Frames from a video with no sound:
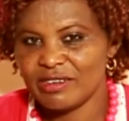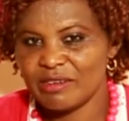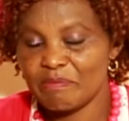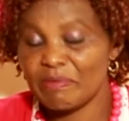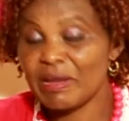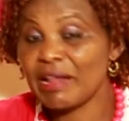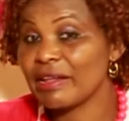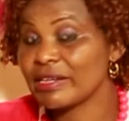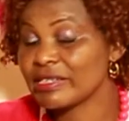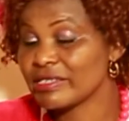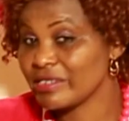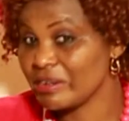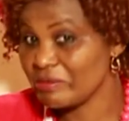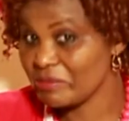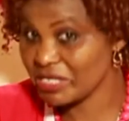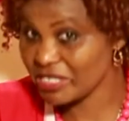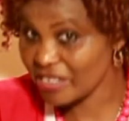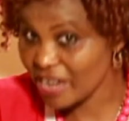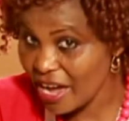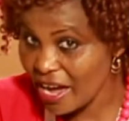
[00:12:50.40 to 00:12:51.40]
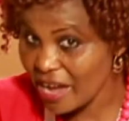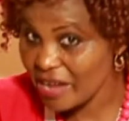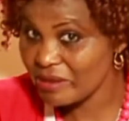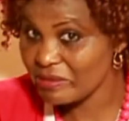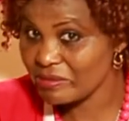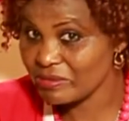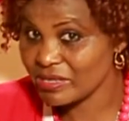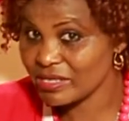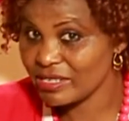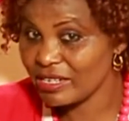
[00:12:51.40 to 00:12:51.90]
But
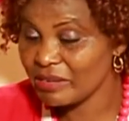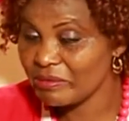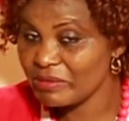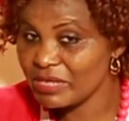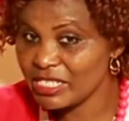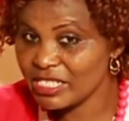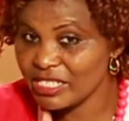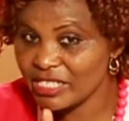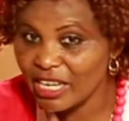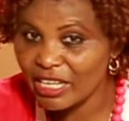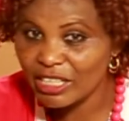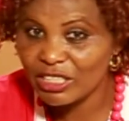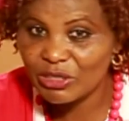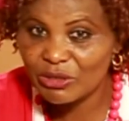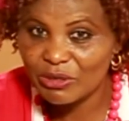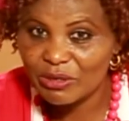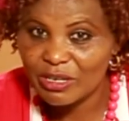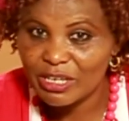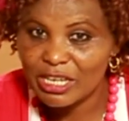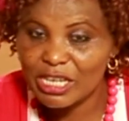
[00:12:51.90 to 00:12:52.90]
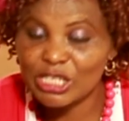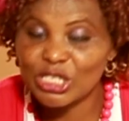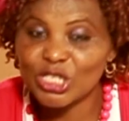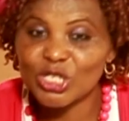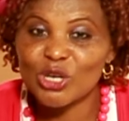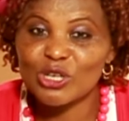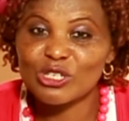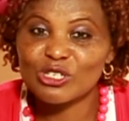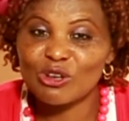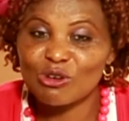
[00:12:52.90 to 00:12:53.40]
sometimes, let me tell you, it's
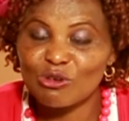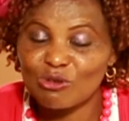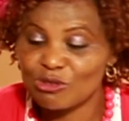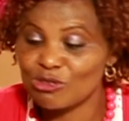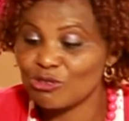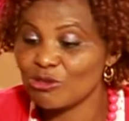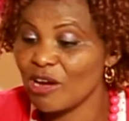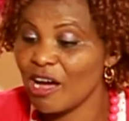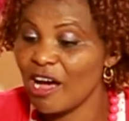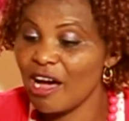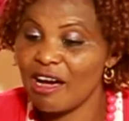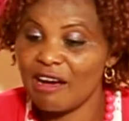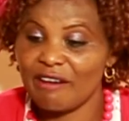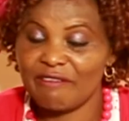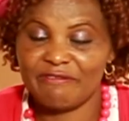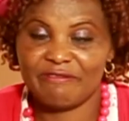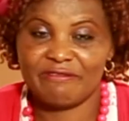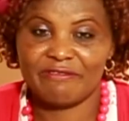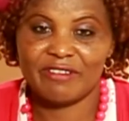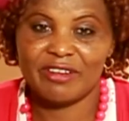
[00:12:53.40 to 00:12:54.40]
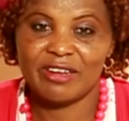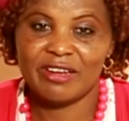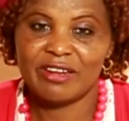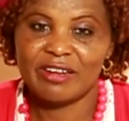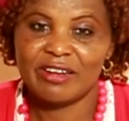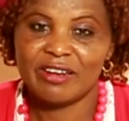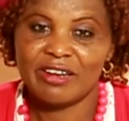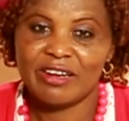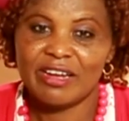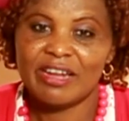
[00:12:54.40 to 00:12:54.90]
also good to have
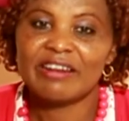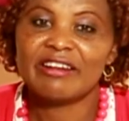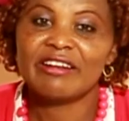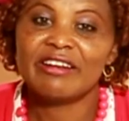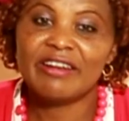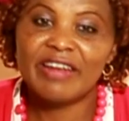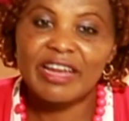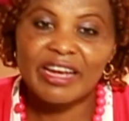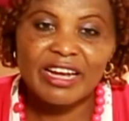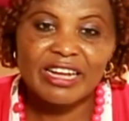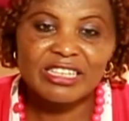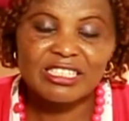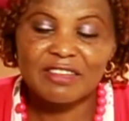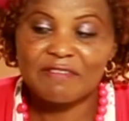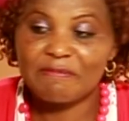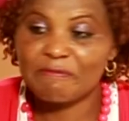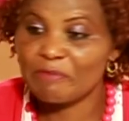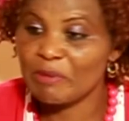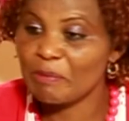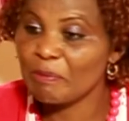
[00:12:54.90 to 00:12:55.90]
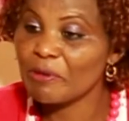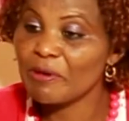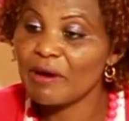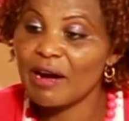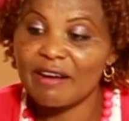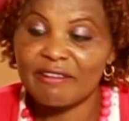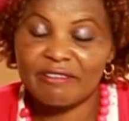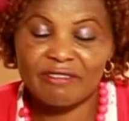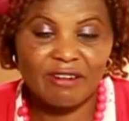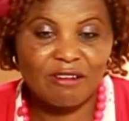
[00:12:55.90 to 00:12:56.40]
negative people
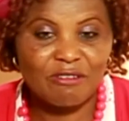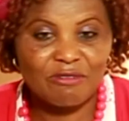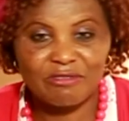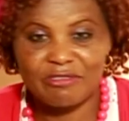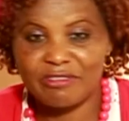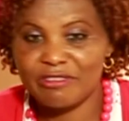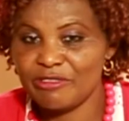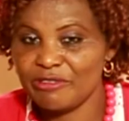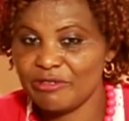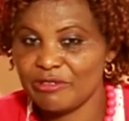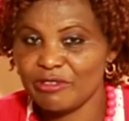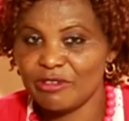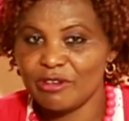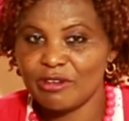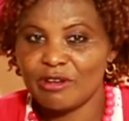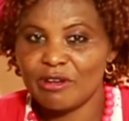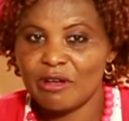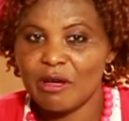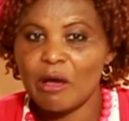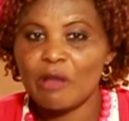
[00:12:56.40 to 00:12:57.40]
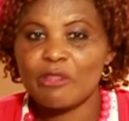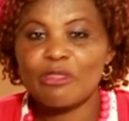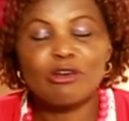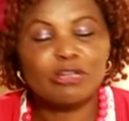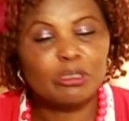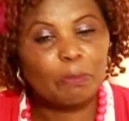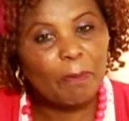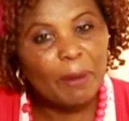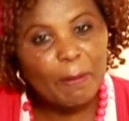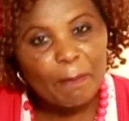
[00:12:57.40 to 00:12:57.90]
around you.
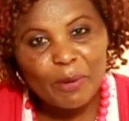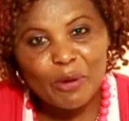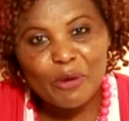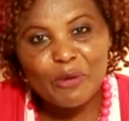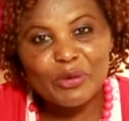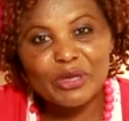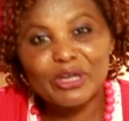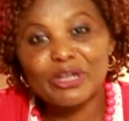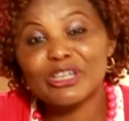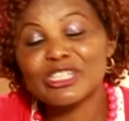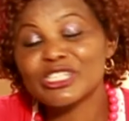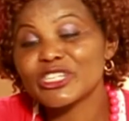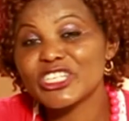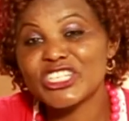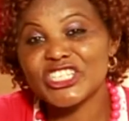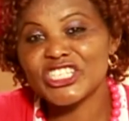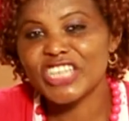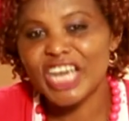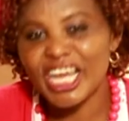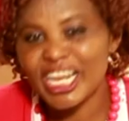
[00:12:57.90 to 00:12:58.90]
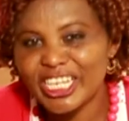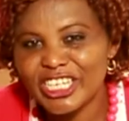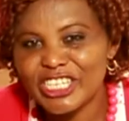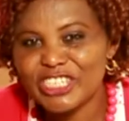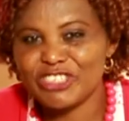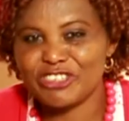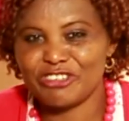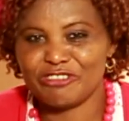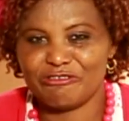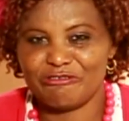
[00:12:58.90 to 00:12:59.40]
Those people will also
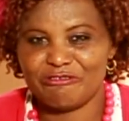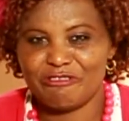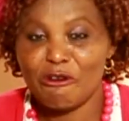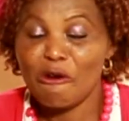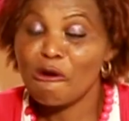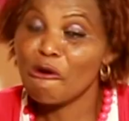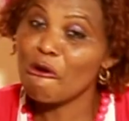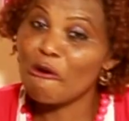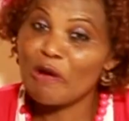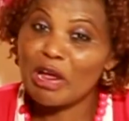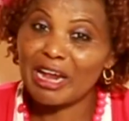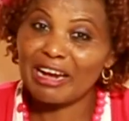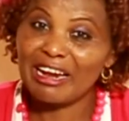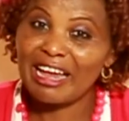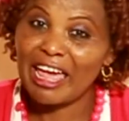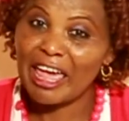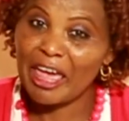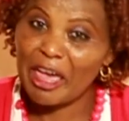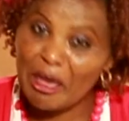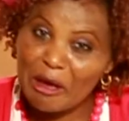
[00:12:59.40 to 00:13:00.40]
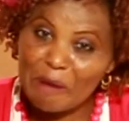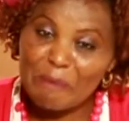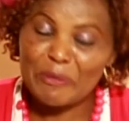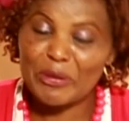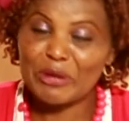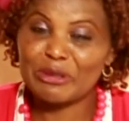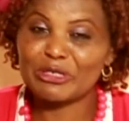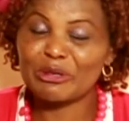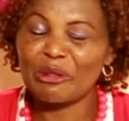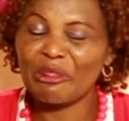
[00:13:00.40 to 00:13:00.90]
challenge you, who will help
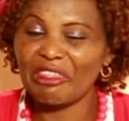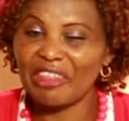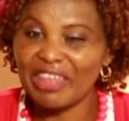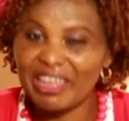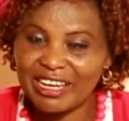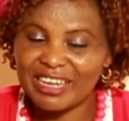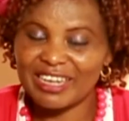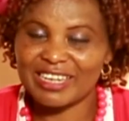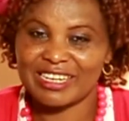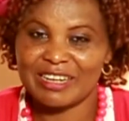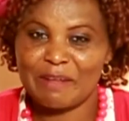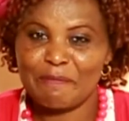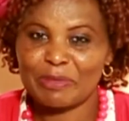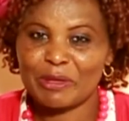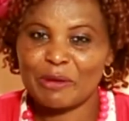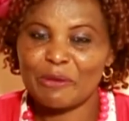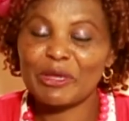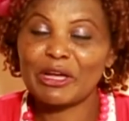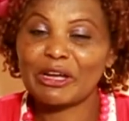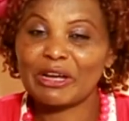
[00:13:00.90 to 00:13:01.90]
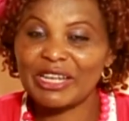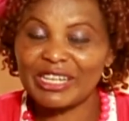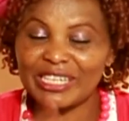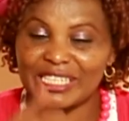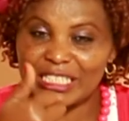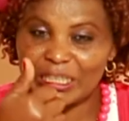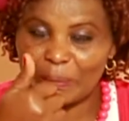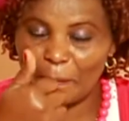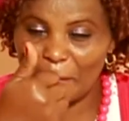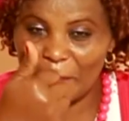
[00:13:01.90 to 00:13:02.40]
you to think. We call
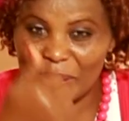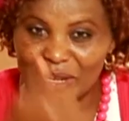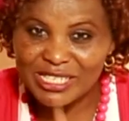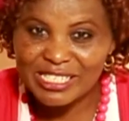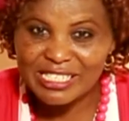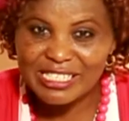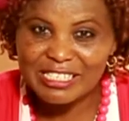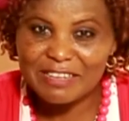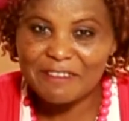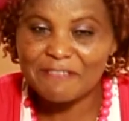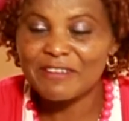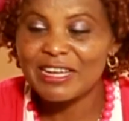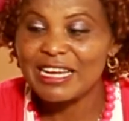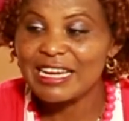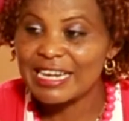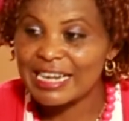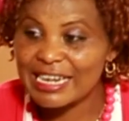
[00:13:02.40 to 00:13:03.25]
it positive